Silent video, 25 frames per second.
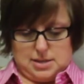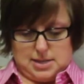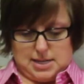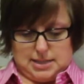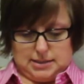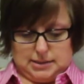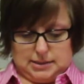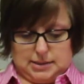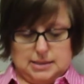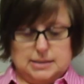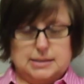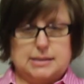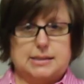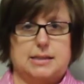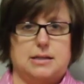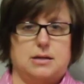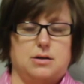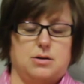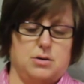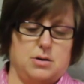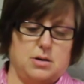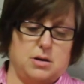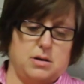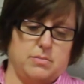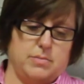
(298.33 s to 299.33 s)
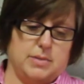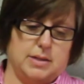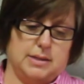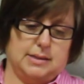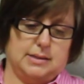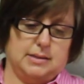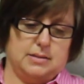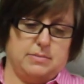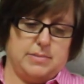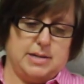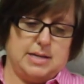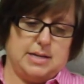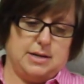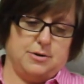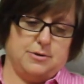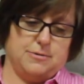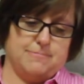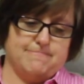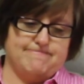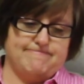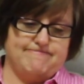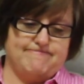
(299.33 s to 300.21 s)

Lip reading: that's considered a misdemeanor.